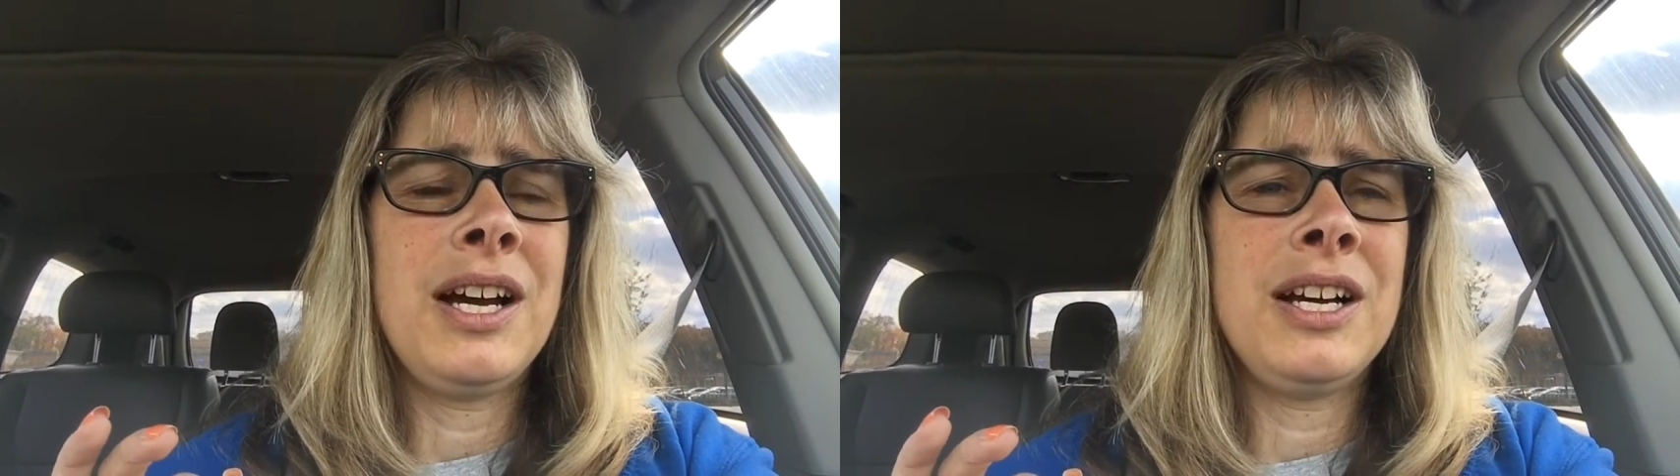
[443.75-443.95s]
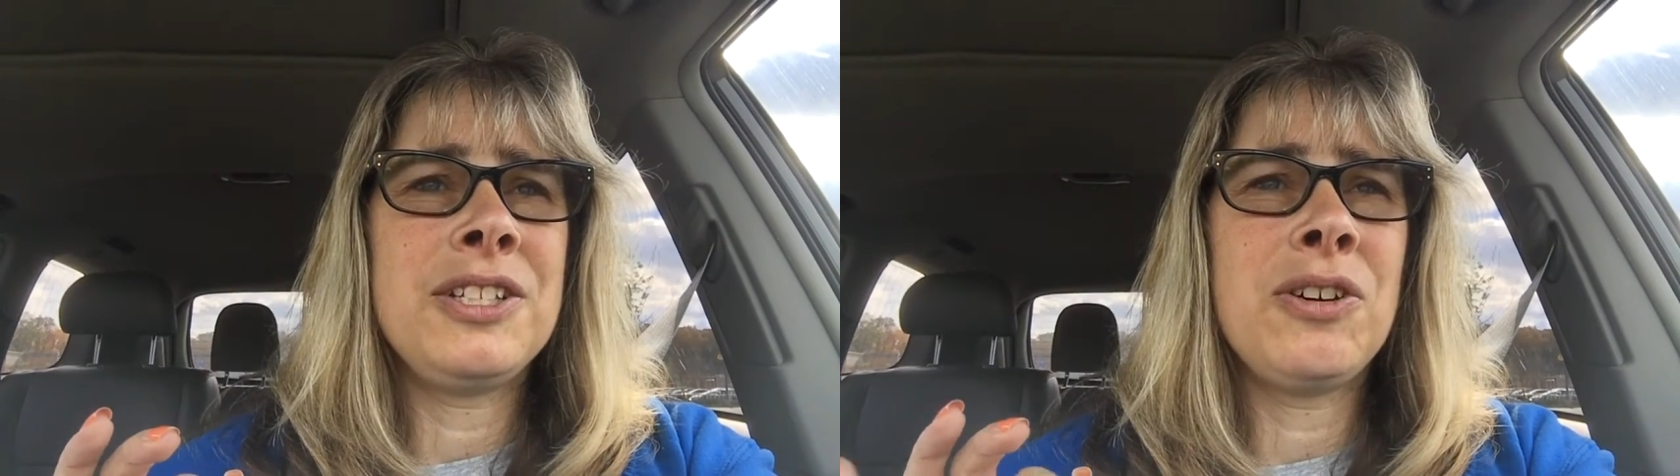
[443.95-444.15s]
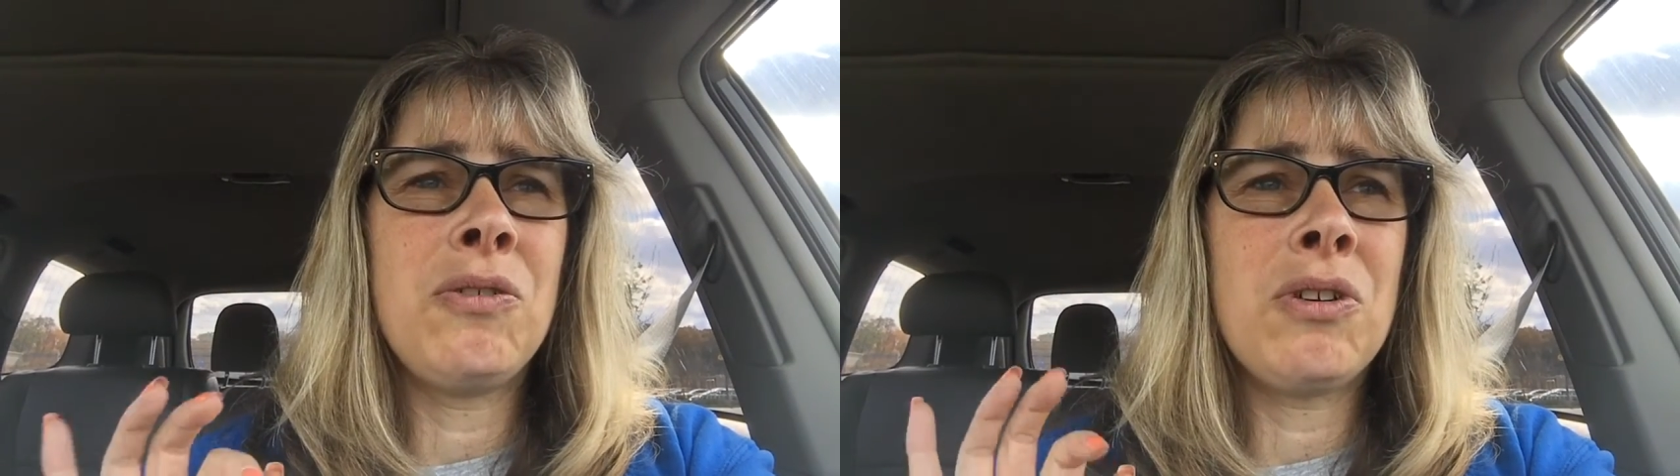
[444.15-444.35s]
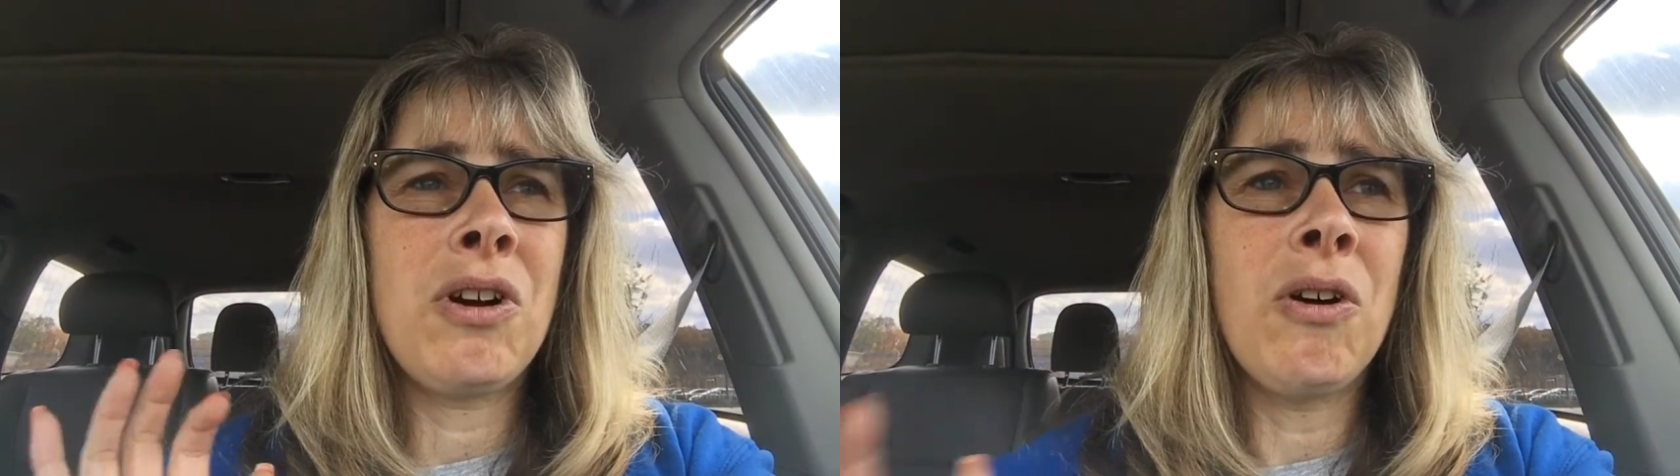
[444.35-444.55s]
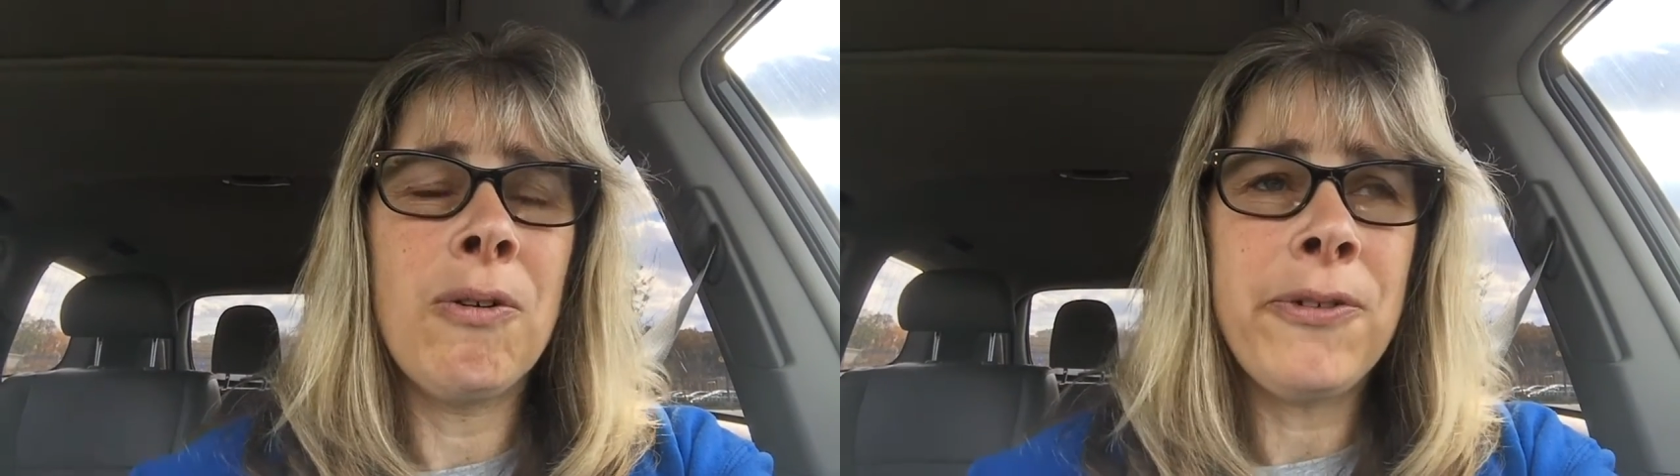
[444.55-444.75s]
don't
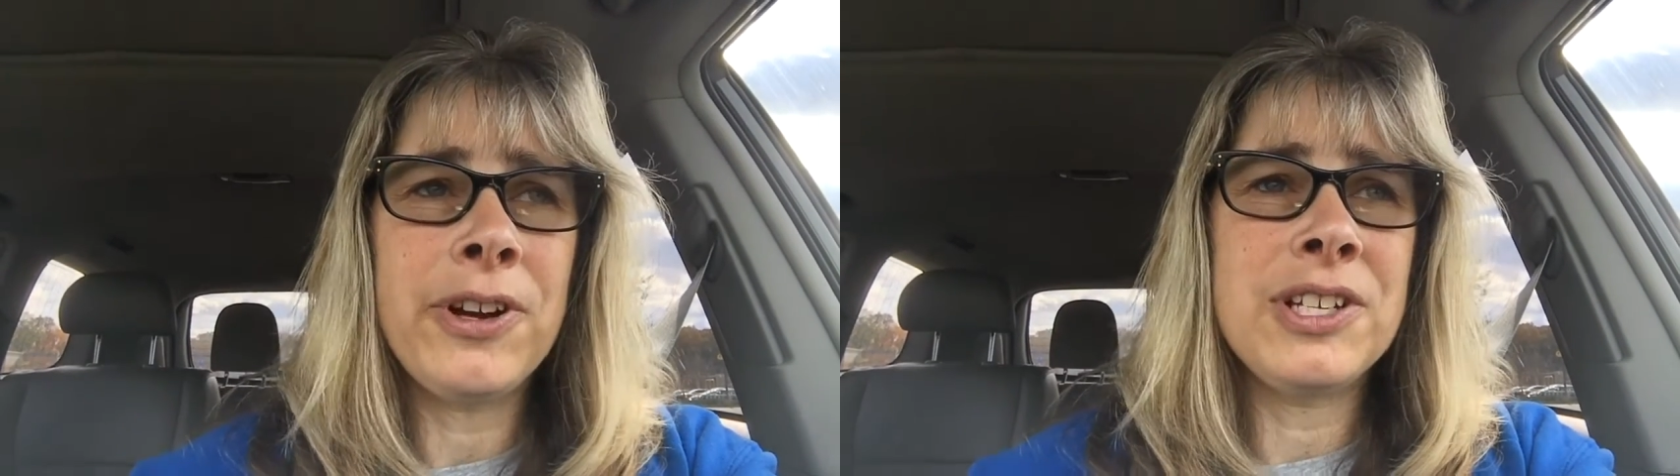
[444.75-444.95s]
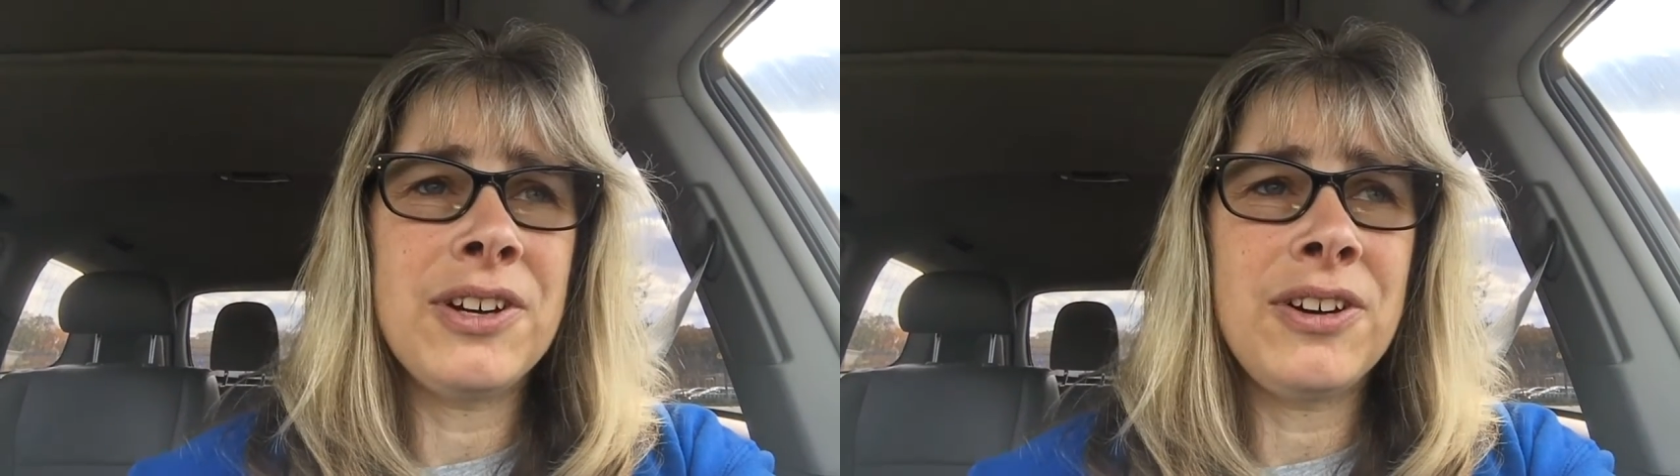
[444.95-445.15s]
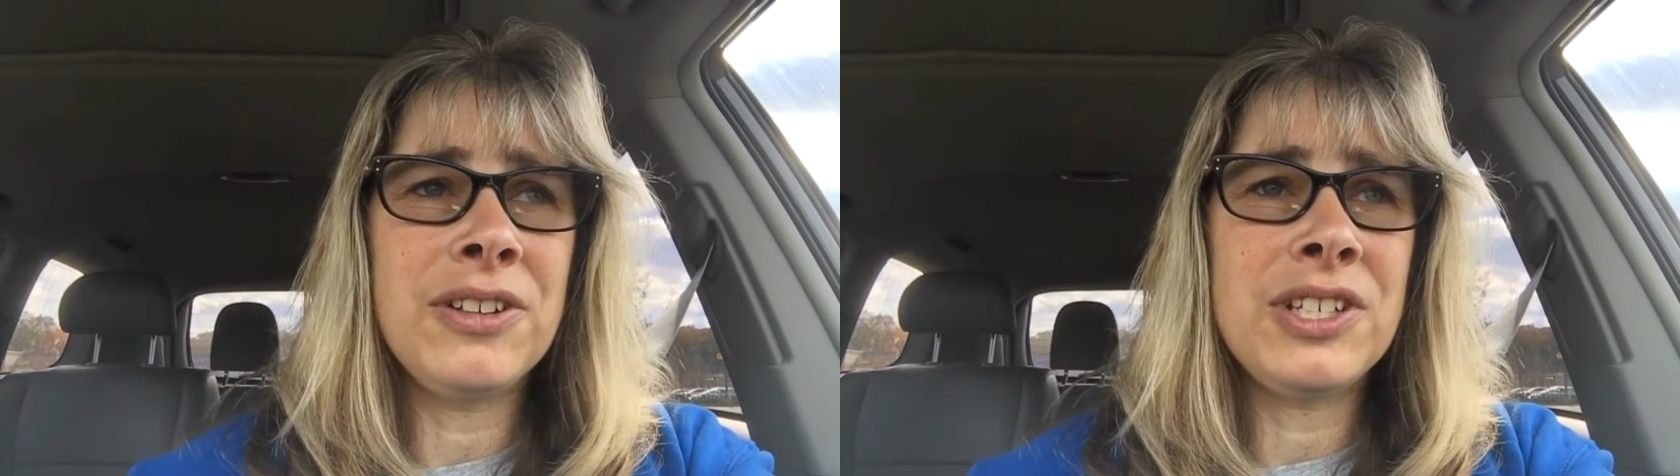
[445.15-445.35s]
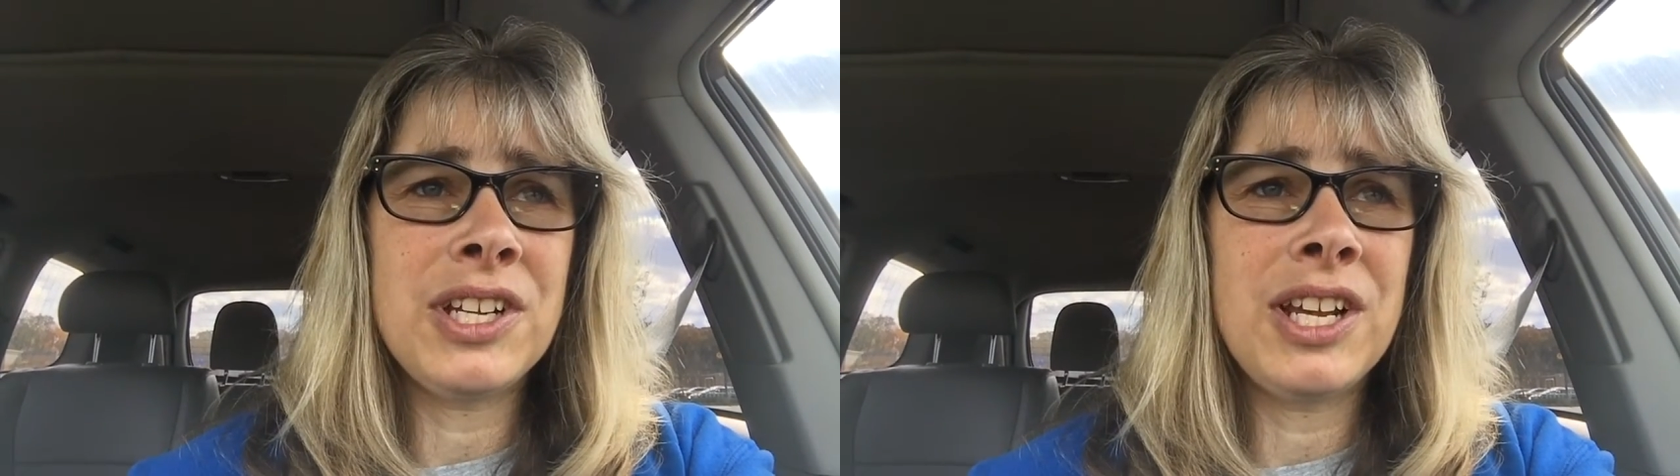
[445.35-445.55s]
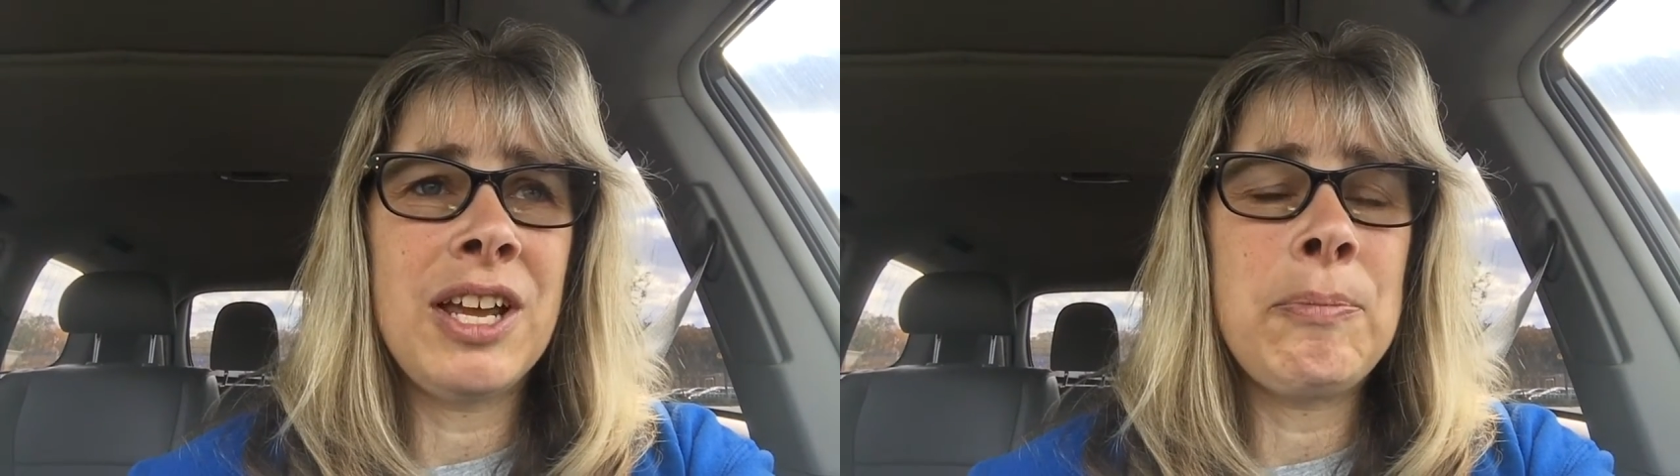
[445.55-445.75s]
overindulge in it,